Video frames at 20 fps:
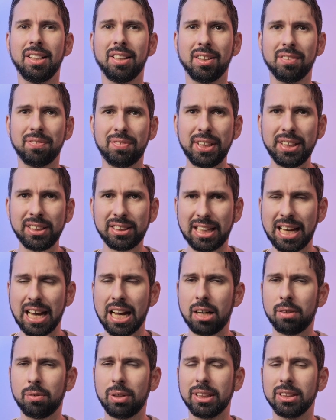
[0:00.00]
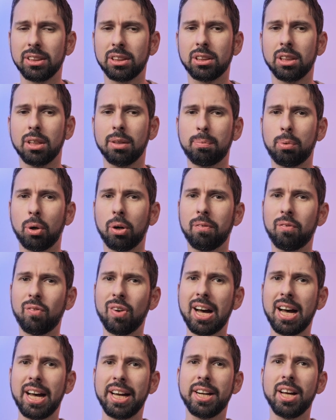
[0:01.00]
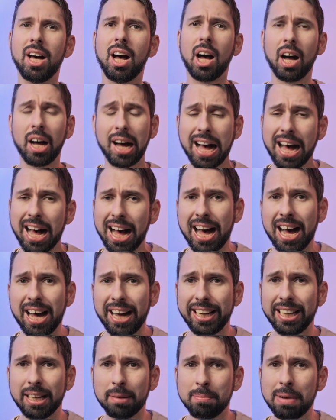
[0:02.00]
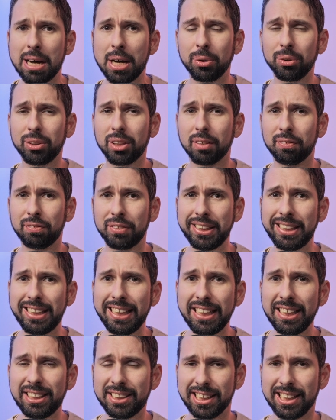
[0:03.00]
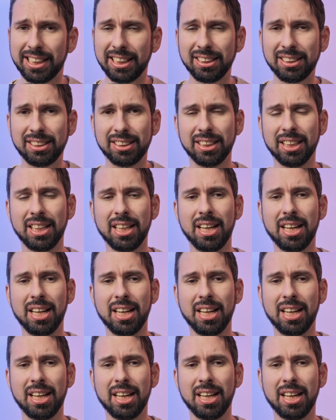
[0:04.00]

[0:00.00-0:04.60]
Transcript: these cameras provide a high amount of details,